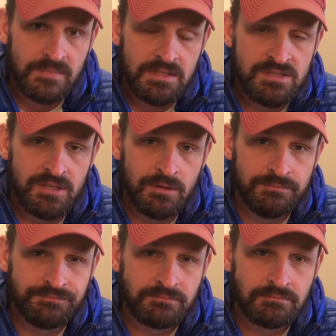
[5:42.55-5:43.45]
So
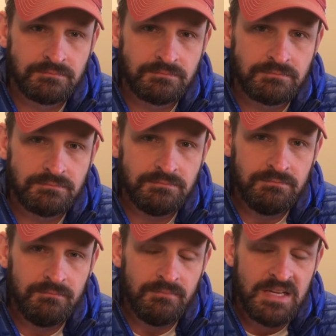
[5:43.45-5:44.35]

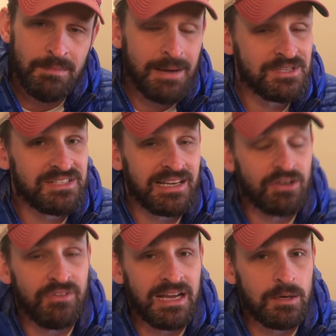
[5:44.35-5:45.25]
my mistake
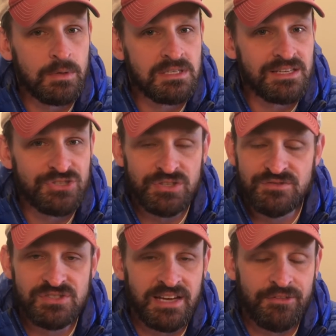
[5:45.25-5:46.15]
on that was I should have
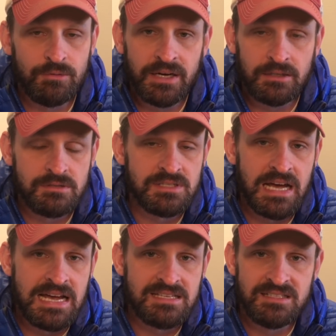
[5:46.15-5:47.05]
just gotten the regular
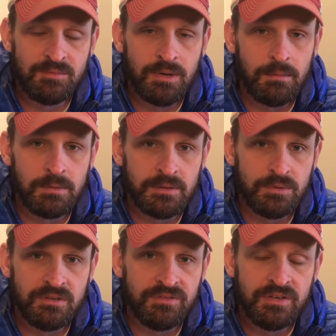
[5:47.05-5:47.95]
size, and it probably
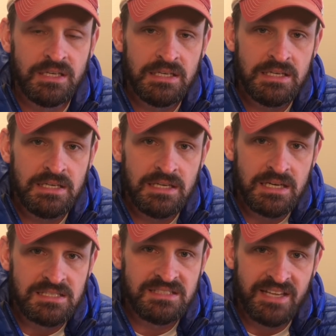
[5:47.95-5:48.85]
would
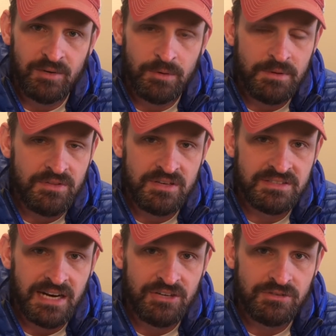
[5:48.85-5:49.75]
have stayed with me the
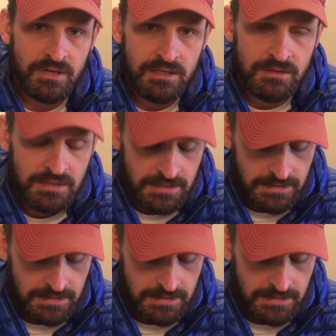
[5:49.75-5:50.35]
entire trail.